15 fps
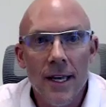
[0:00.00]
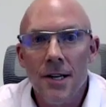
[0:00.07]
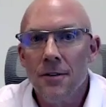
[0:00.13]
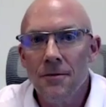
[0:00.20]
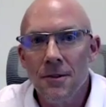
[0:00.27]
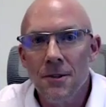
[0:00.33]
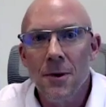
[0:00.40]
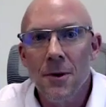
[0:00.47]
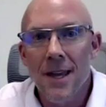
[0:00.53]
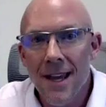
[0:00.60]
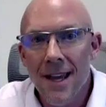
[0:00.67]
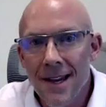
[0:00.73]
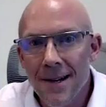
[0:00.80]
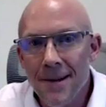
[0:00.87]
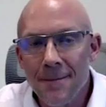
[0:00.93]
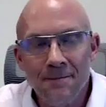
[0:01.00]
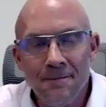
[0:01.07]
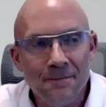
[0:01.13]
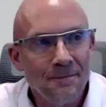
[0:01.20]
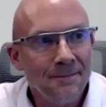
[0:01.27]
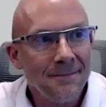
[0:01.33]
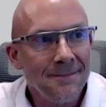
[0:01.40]
interviewed with him.
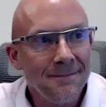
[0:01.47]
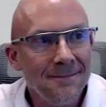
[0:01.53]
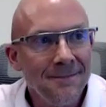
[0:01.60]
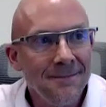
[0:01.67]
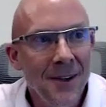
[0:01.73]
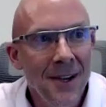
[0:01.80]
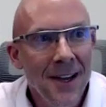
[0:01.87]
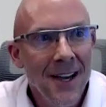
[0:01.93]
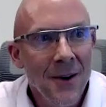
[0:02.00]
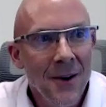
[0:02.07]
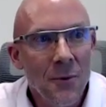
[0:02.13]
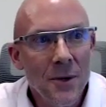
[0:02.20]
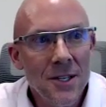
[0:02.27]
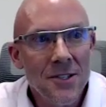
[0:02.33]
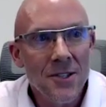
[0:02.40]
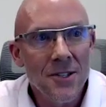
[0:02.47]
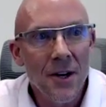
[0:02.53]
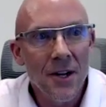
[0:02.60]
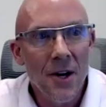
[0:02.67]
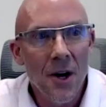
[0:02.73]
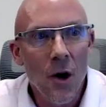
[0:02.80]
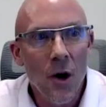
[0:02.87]
We
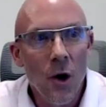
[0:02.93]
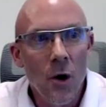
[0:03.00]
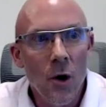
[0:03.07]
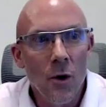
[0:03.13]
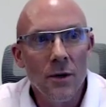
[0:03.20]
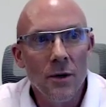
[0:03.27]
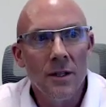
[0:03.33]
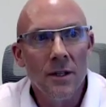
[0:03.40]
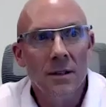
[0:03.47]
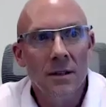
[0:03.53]
started our own,